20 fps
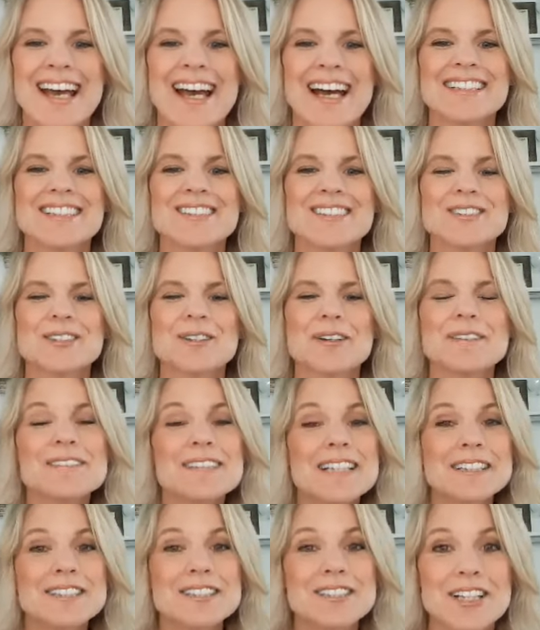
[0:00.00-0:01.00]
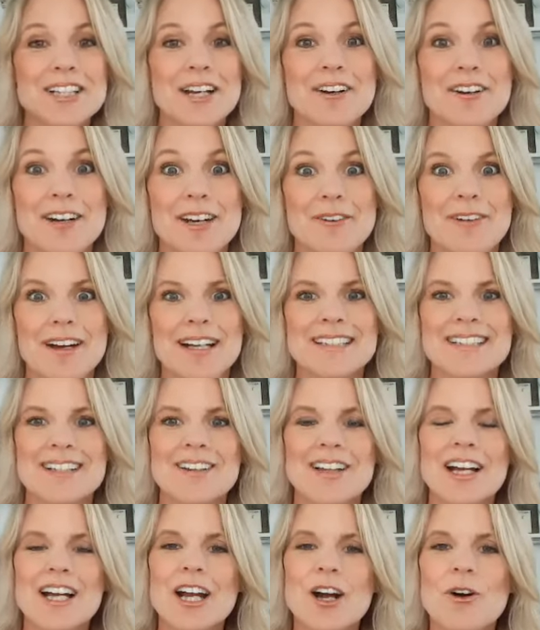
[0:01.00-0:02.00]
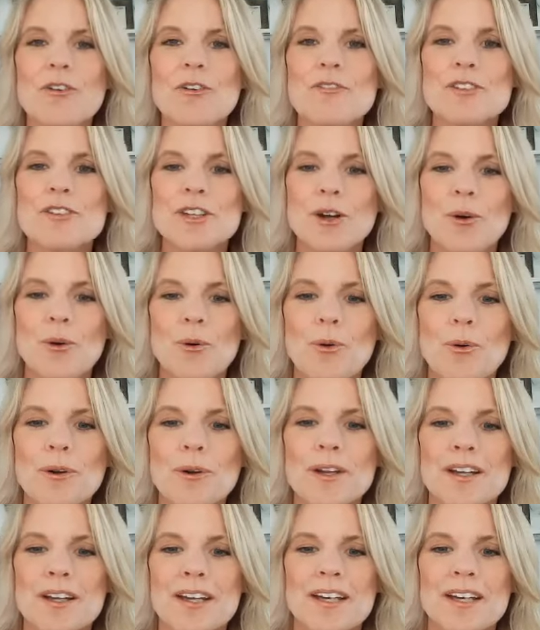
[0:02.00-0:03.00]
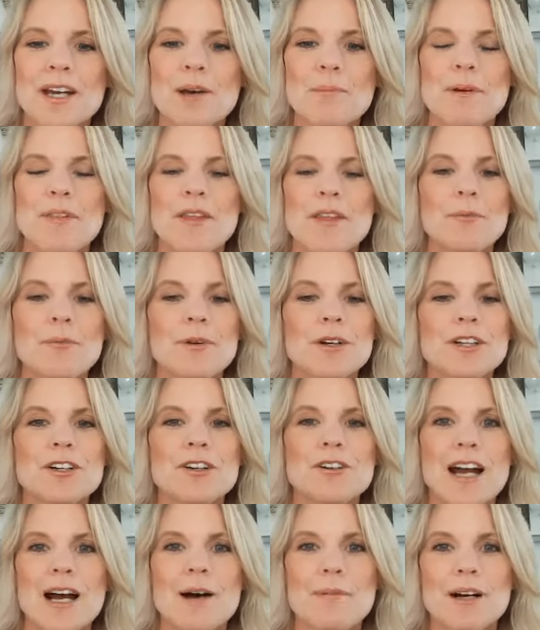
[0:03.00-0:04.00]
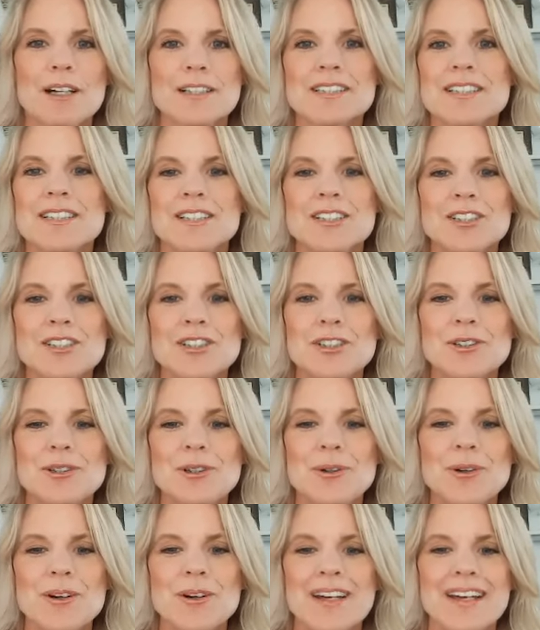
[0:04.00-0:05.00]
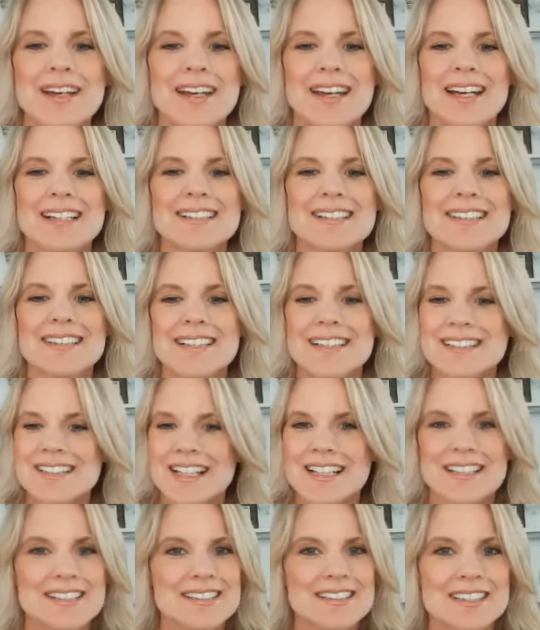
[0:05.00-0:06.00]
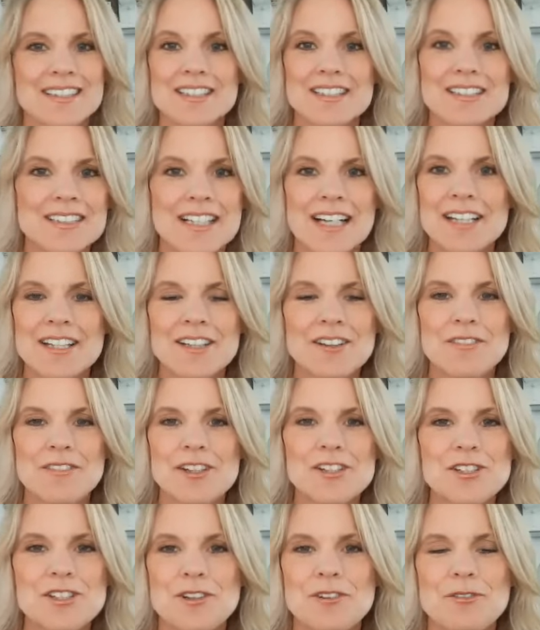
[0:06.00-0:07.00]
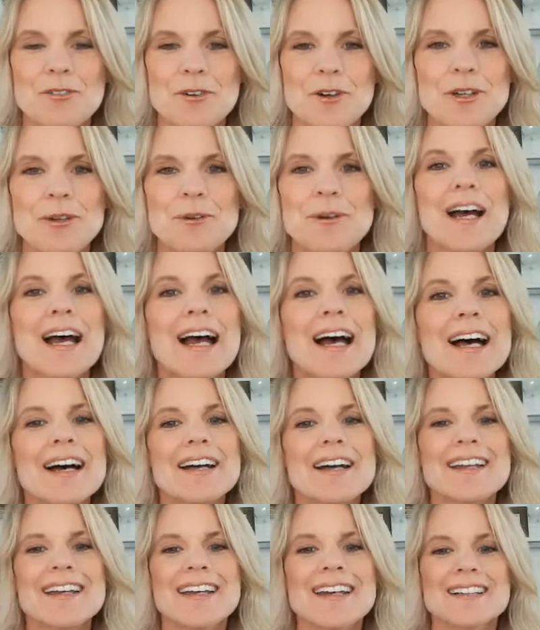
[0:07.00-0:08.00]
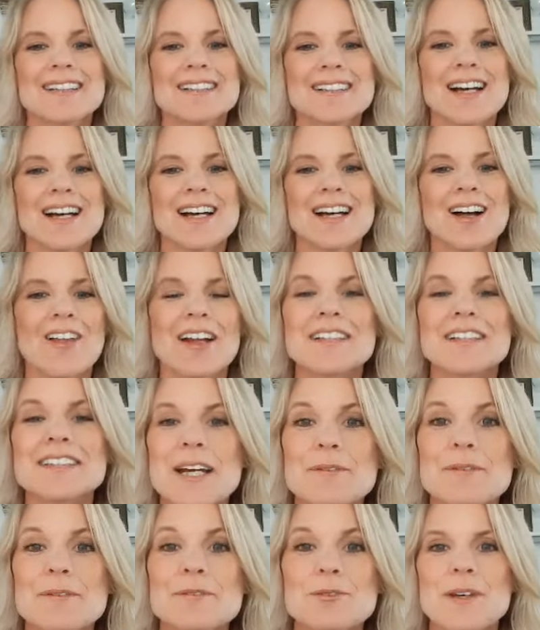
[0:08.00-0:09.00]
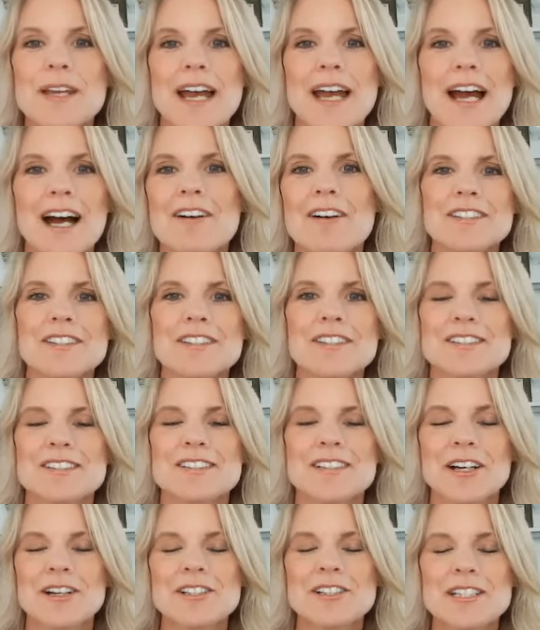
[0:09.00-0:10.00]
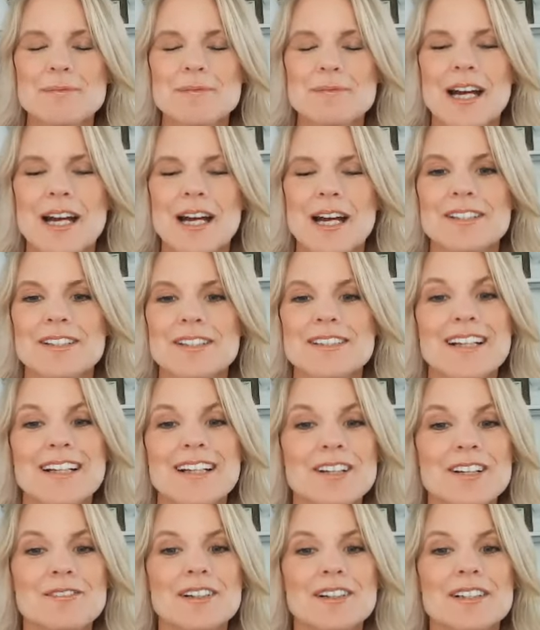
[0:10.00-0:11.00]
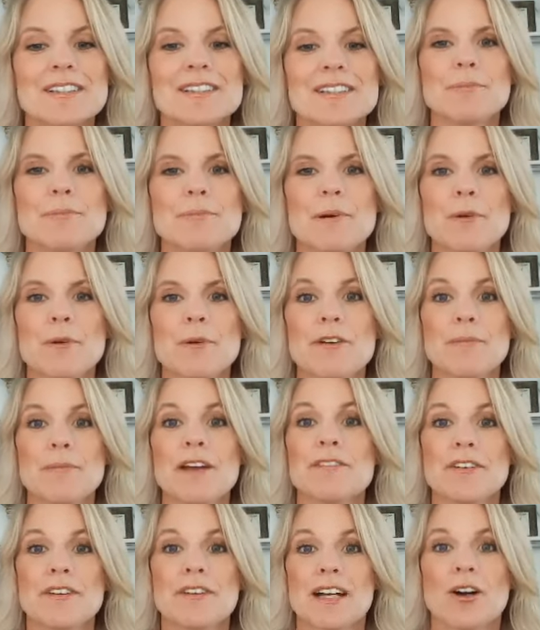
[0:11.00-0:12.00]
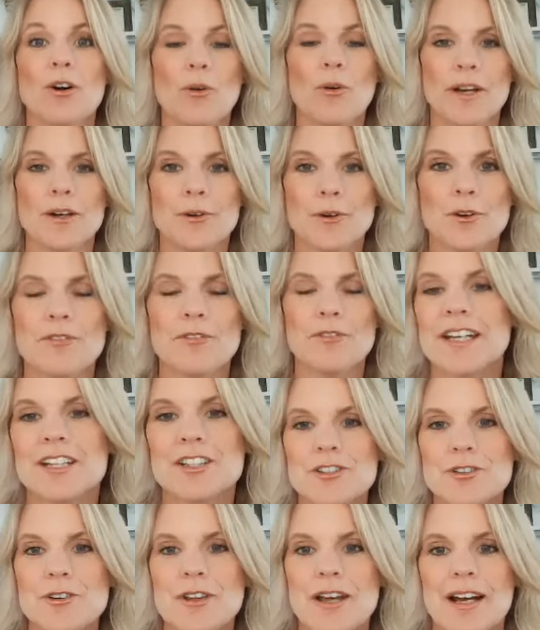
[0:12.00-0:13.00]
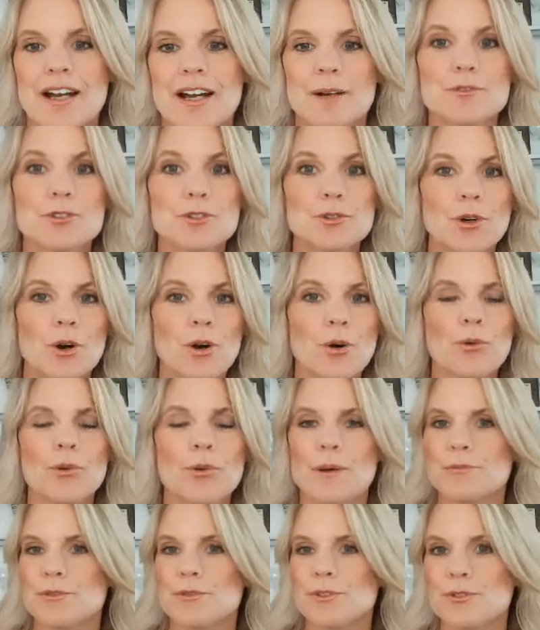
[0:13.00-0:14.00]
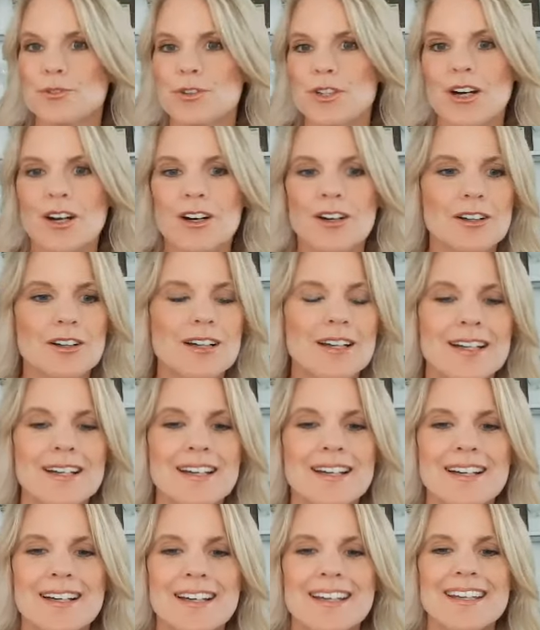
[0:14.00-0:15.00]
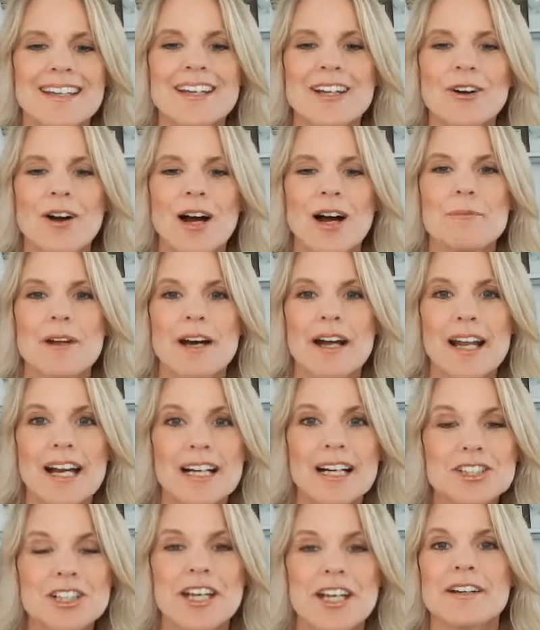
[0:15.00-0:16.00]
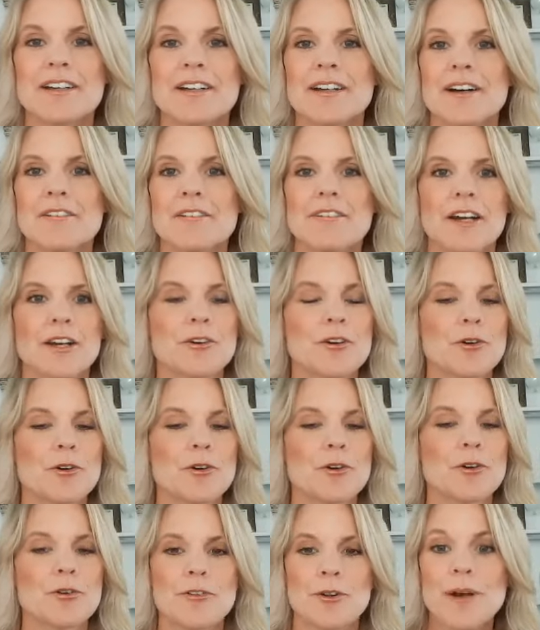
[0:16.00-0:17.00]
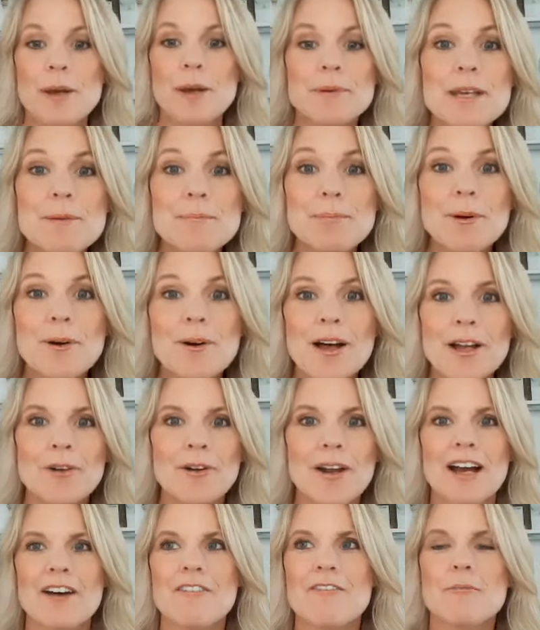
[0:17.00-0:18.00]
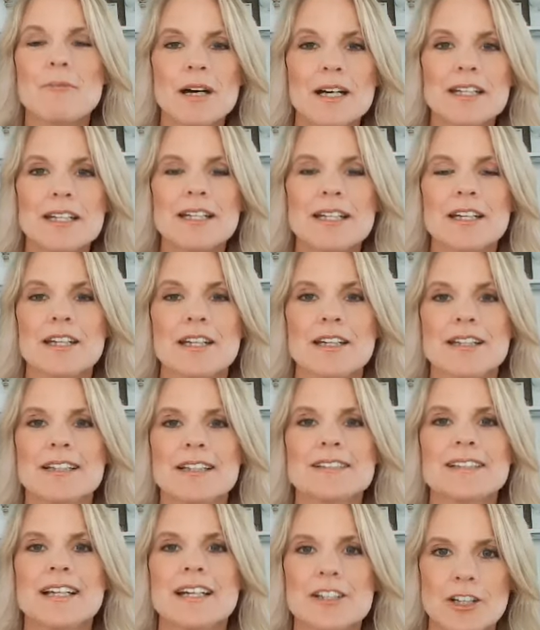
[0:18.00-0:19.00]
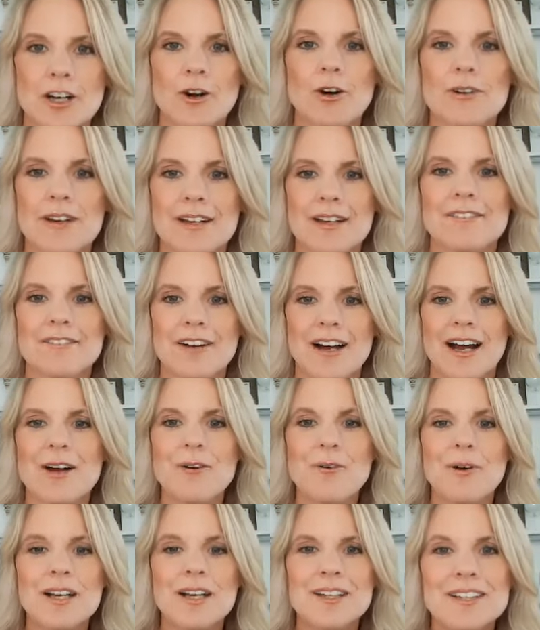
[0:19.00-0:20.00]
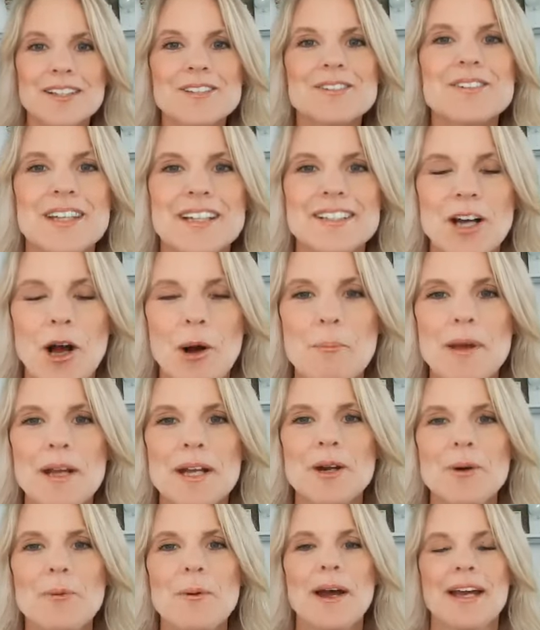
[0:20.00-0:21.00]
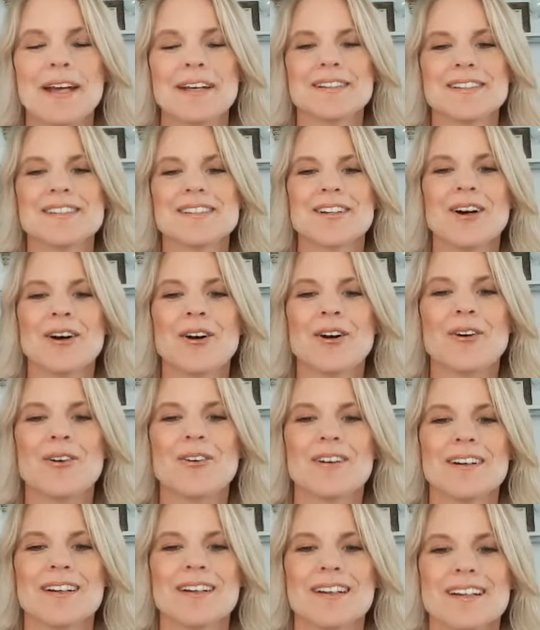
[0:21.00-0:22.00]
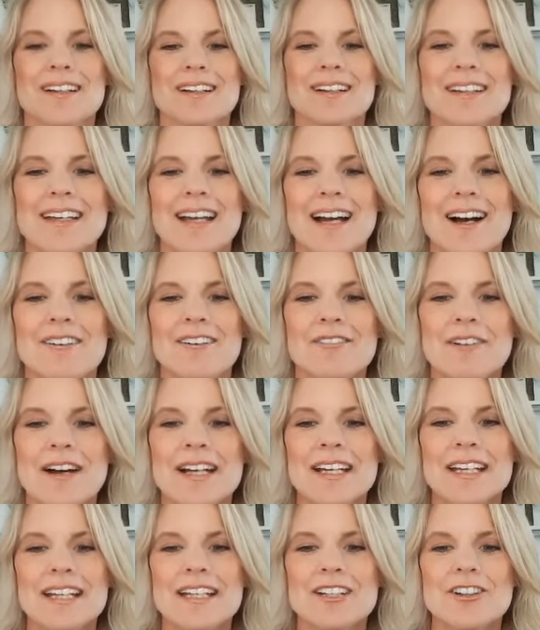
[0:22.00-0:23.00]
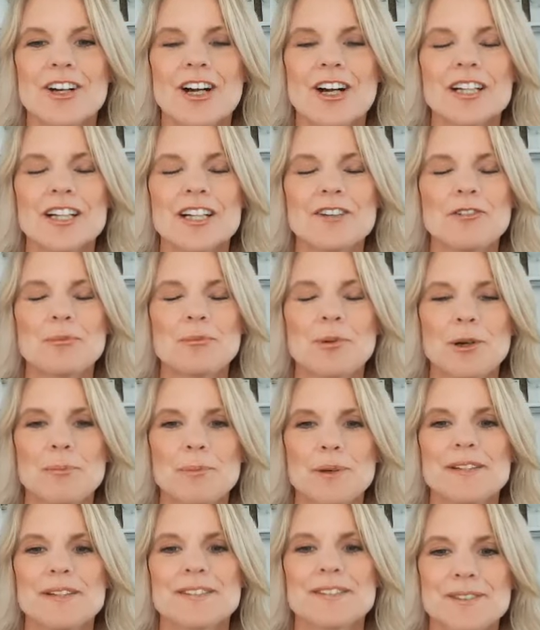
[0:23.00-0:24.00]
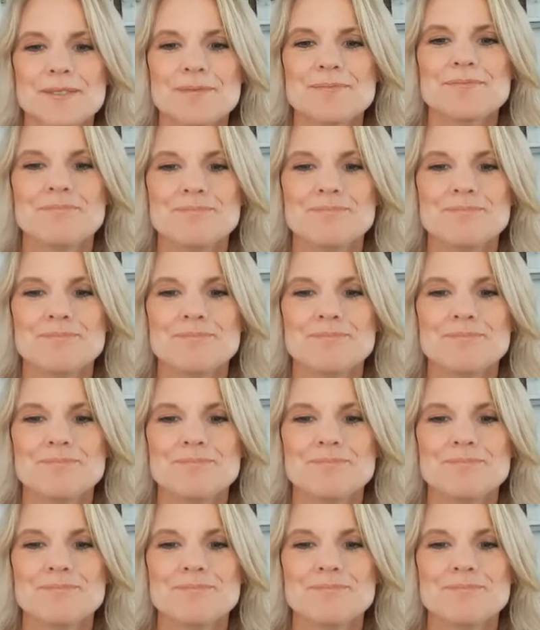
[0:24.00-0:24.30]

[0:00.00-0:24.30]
and so sometimes that's scary right to let go of the old but then when you grab onto the new it's he's got it's an exciting adventure for you ahead and a lot of times we have this desire deep down inside of us but we might feel like oh i don't know if i do that i'm too old i'm too young you know, I'm not educated enough. I don't know the right people. I don't have money. And he's like, no, if I want you to do this, I'll make a way. So, yeah, finding your God given purpose.